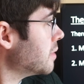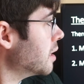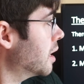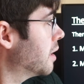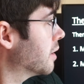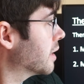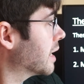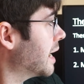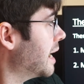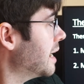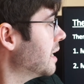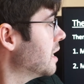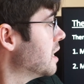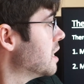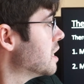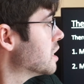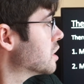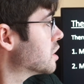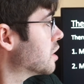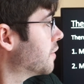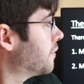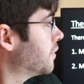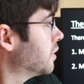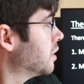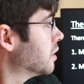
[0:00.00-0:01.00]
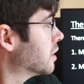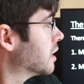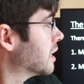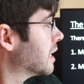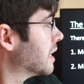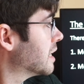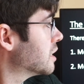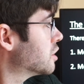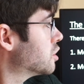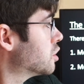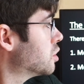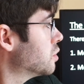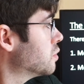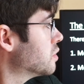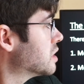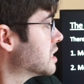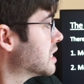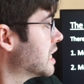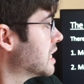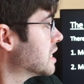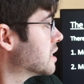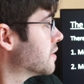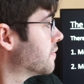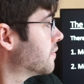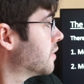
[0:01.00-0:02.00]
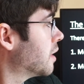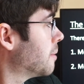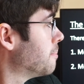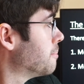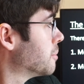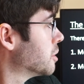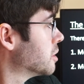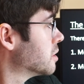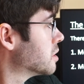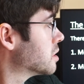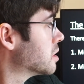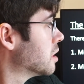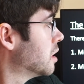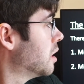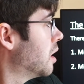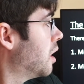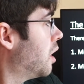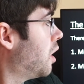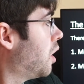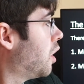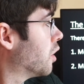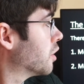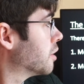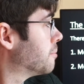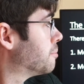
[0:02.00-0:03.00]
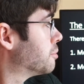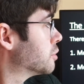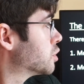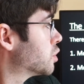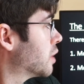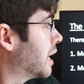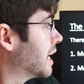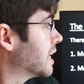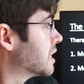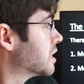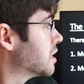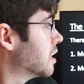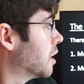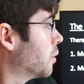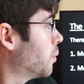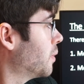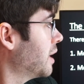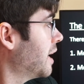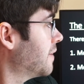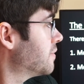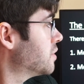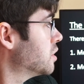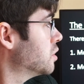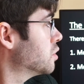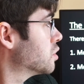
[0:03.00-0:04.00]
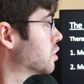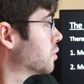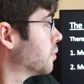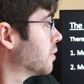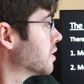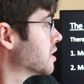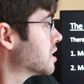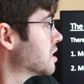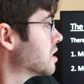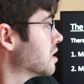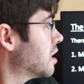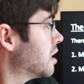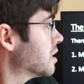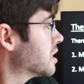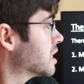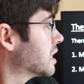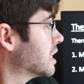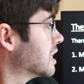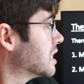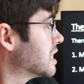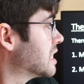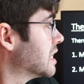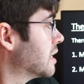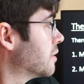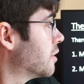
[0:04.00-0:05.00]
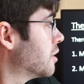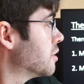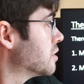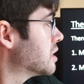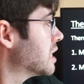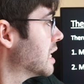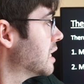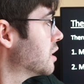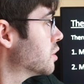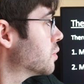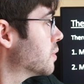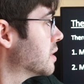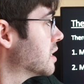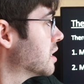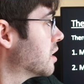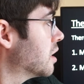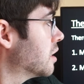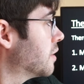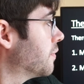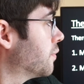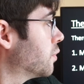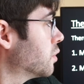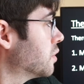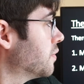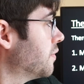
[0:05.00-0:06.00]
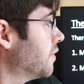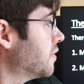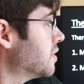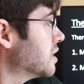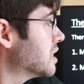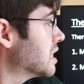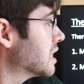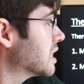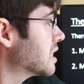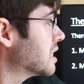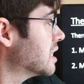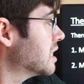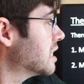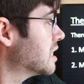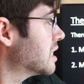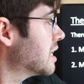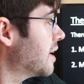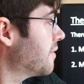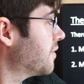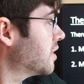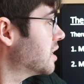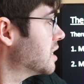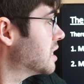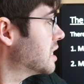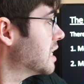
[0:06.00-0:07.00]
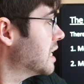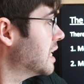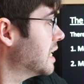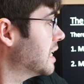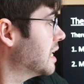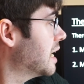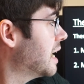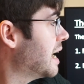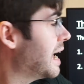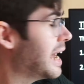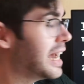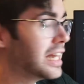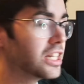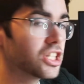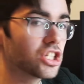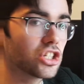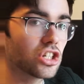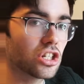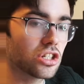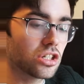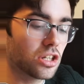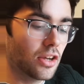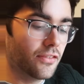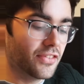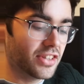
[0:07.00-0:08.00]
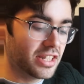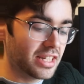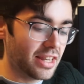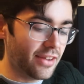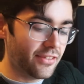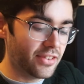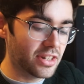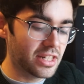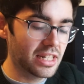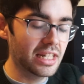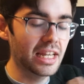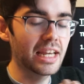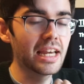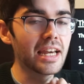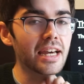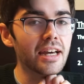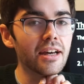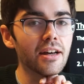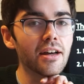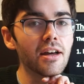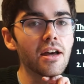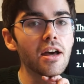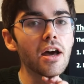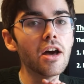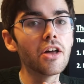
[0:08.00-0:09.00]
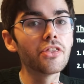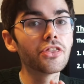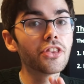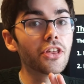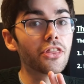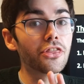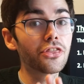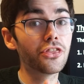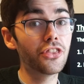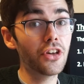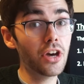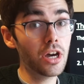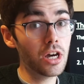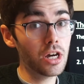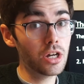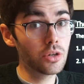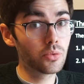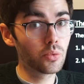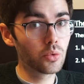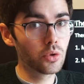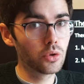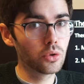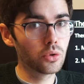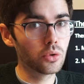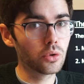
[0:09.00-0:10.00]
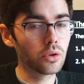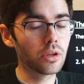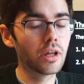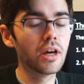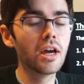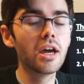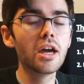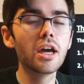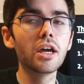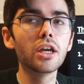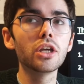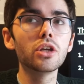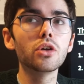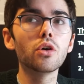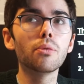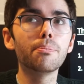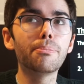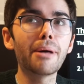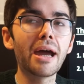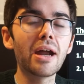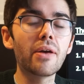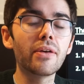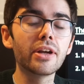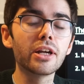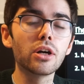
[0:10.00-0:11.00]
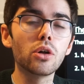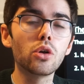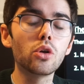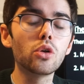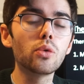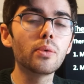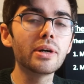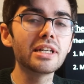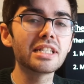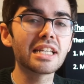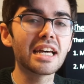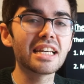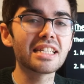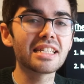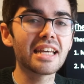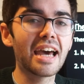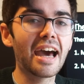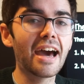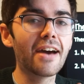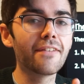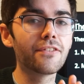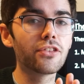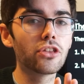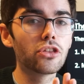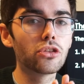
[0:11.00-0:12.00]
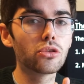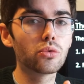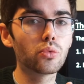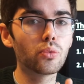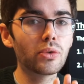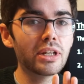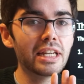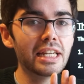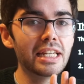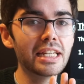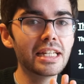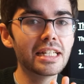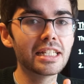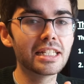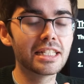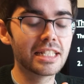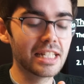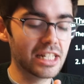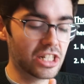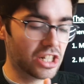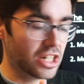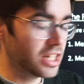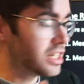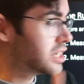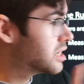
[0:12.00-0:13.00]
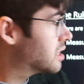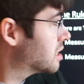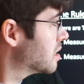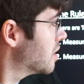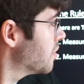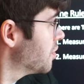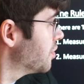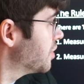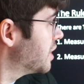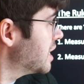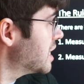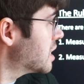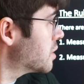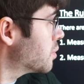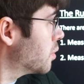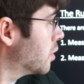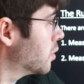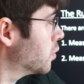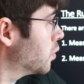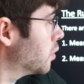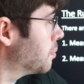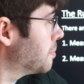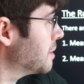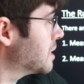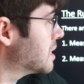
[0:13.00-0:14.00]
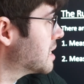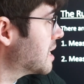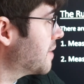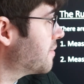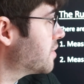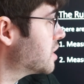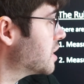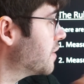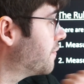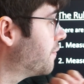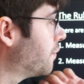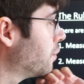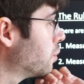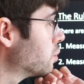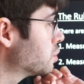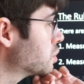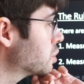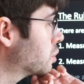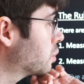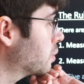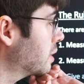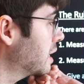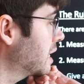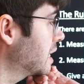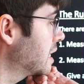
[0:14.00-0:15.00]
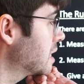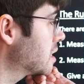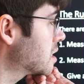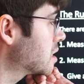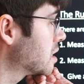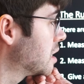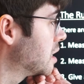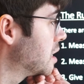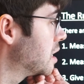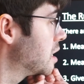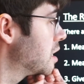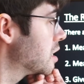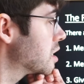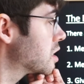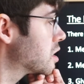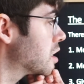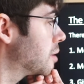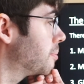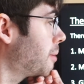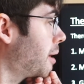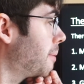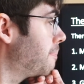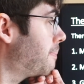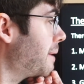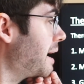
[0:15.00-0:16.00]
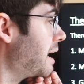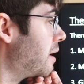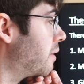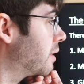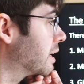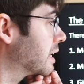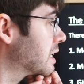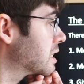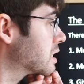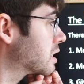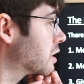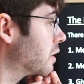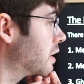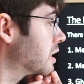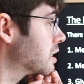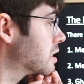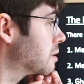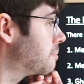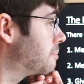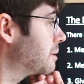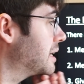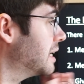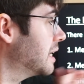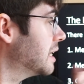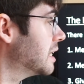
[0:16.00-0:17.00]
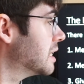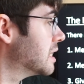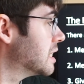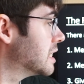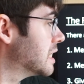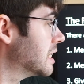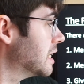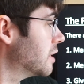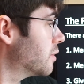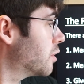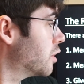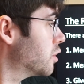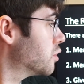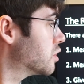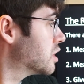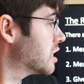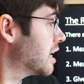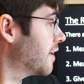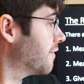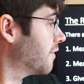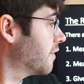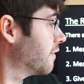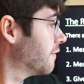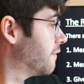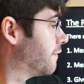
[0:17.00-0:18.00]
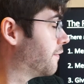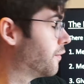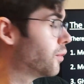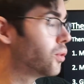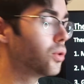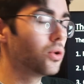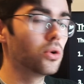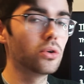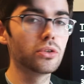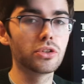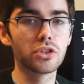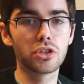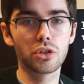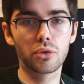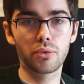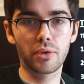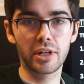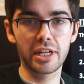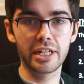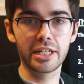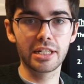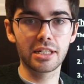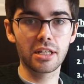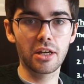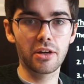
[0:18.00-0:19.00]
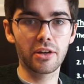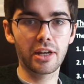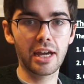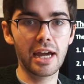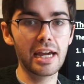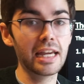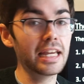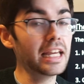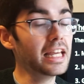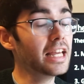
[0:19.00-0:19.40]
Okay, so if you look at it, there's 2 sets of numbers on a protractor. We have to use the one starting at 0, 10, 20, 30, 40, 50, 60, 70. It's just over 70 here. The third rule, your bearing always has to have 3 digits. This one would be 74 degrees, so my bearing is going to be 074 degrees, okay?